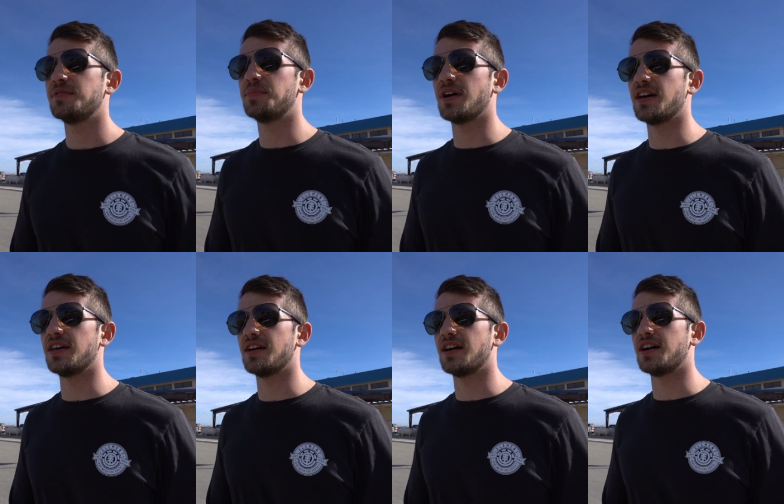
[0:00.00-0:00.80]

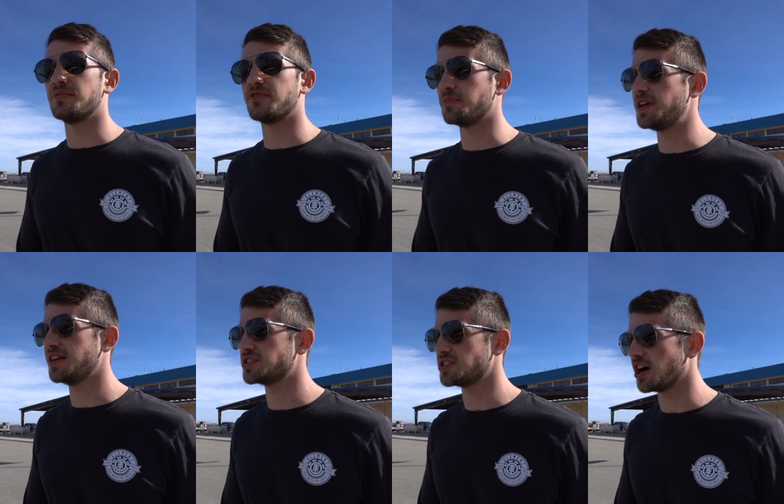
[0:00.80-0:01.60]
But for
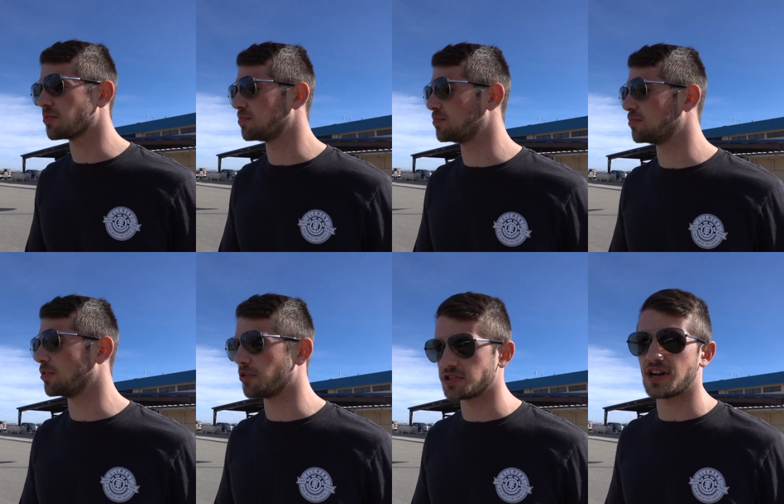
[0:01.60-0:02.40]
being stock
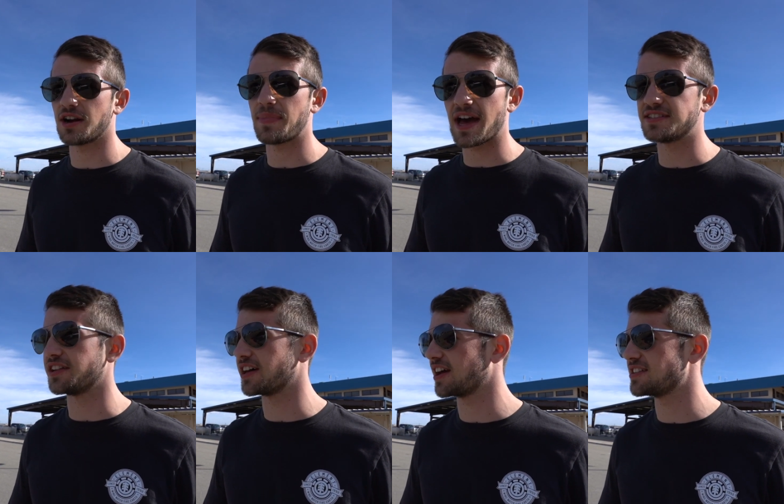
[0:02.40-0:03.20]
rotor, stock pads, and
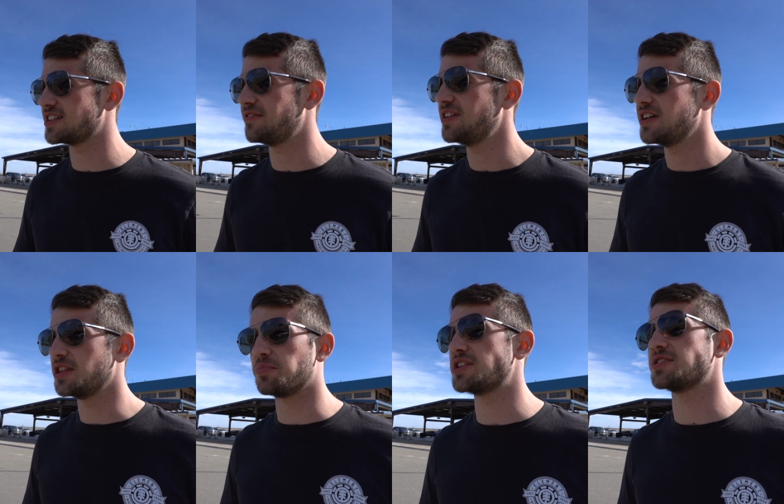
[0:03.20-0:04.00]
all that kind of stuff,
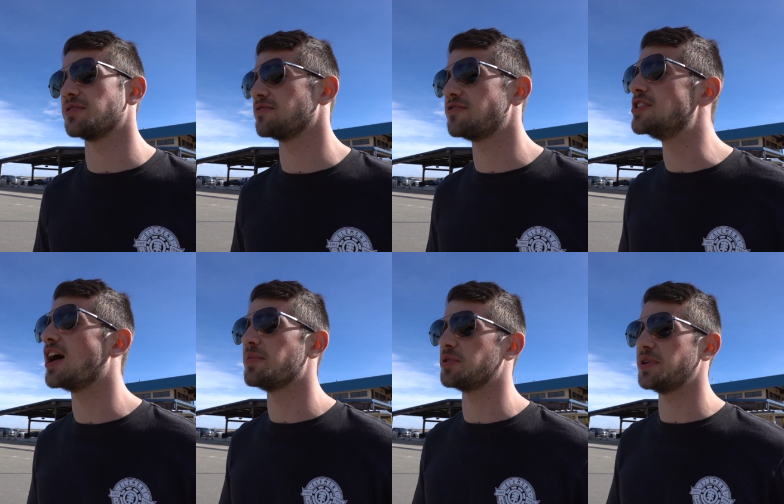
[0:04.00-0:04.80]
the brakes are
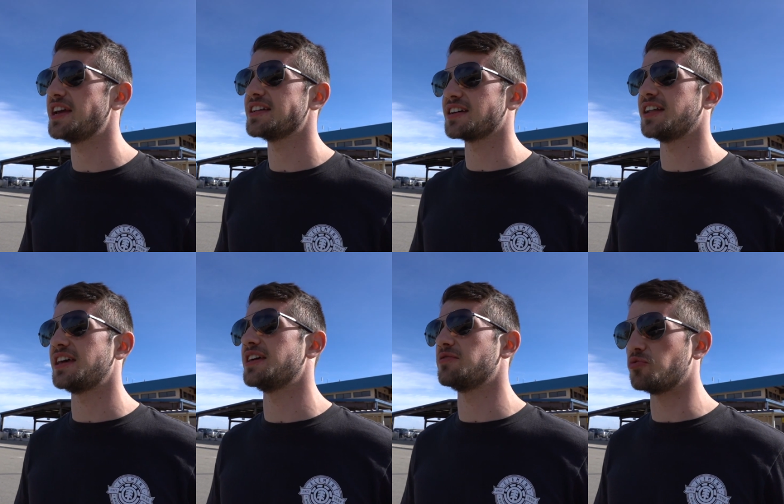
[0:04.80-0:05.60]
phenomenal. When he gets on
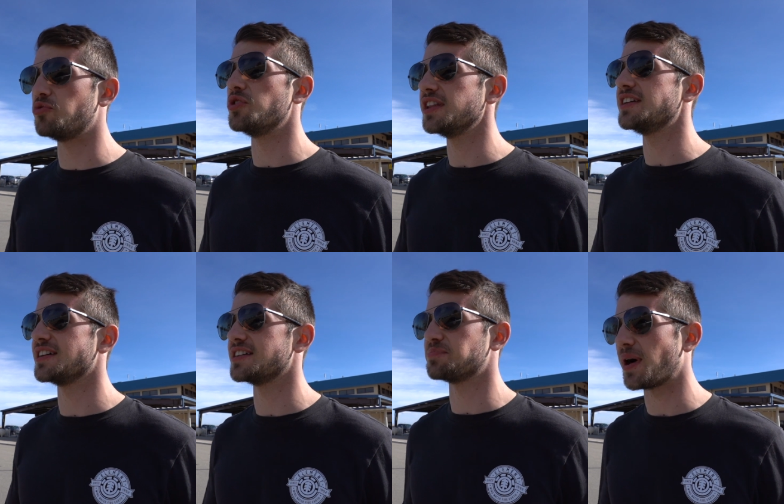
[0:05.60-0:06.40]
it, it really
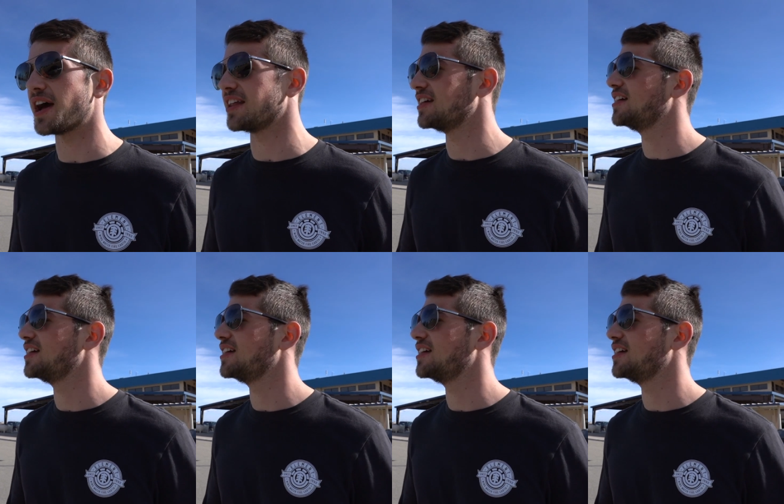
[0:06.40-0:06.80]
does bite.